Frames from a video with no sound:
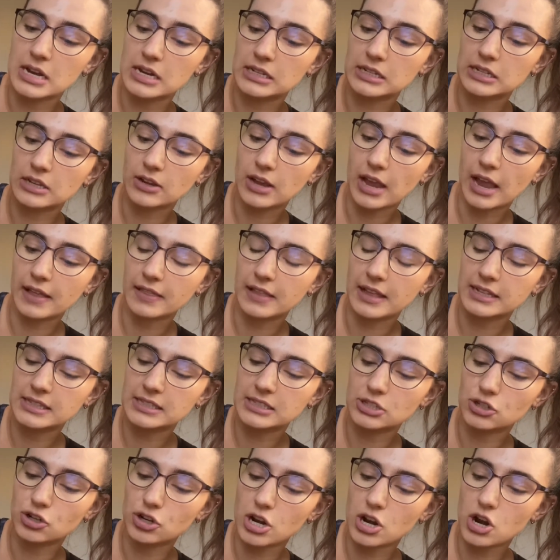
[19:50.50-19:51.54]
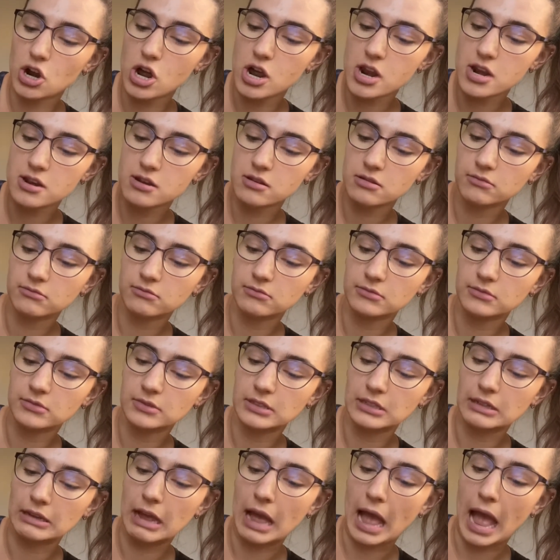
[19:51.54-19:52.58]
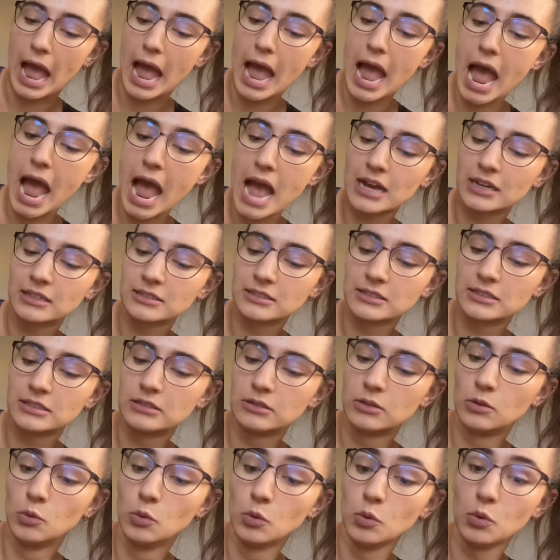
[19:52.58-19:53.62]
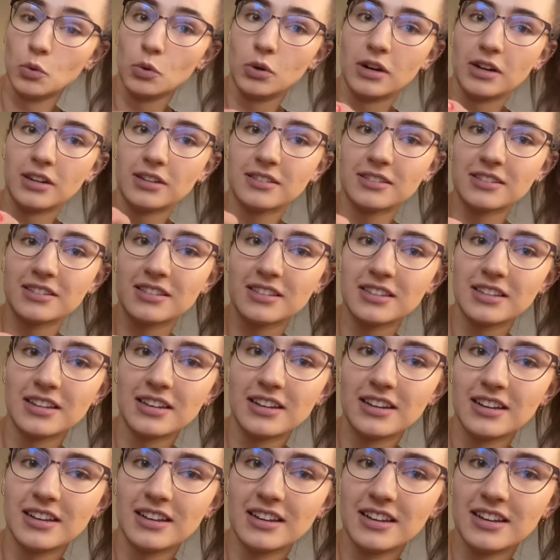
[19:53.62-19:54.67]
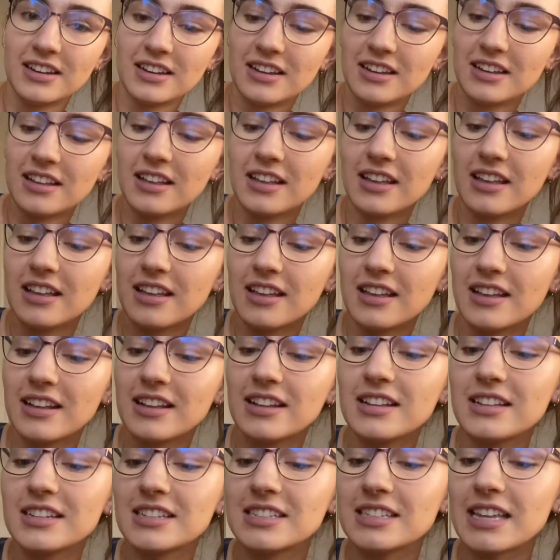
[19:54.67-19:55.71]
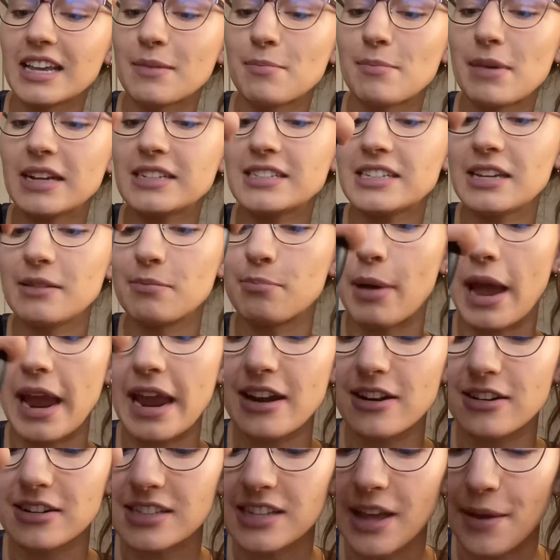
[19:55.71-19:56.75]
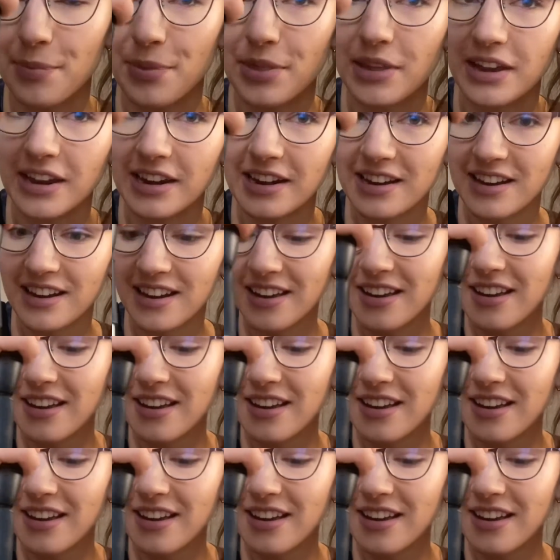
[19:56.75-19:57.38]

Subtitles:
Okay, let's turn it on. Ah! Ooh. This is like mixing paint or something.